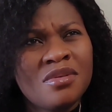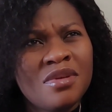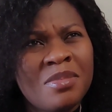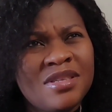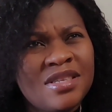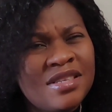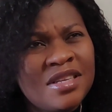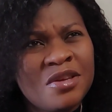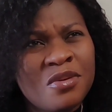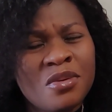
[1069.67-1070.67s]
Maybe 6
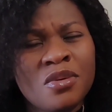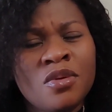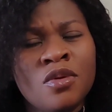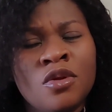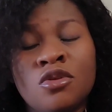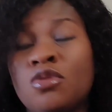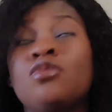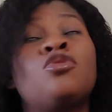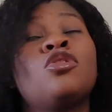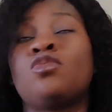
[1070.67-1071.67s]
years ago. So
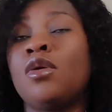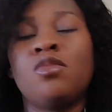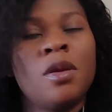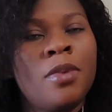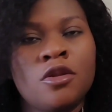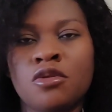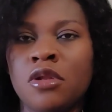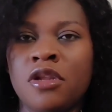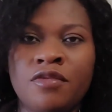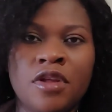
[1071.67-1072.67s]
just when we're about to
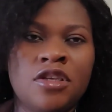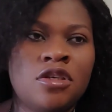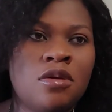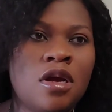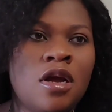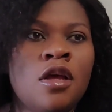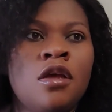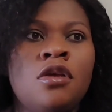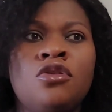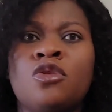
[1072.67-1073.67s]
leave Nigeria,
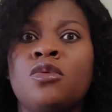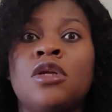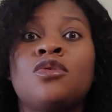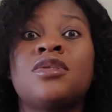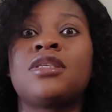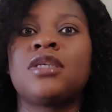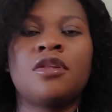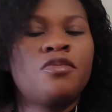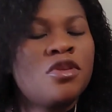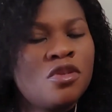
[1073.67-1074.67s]
he just wanted to seek the
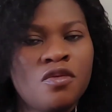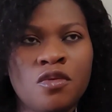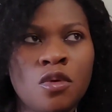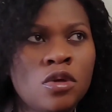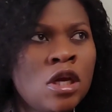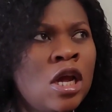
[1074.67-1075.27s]
face of God.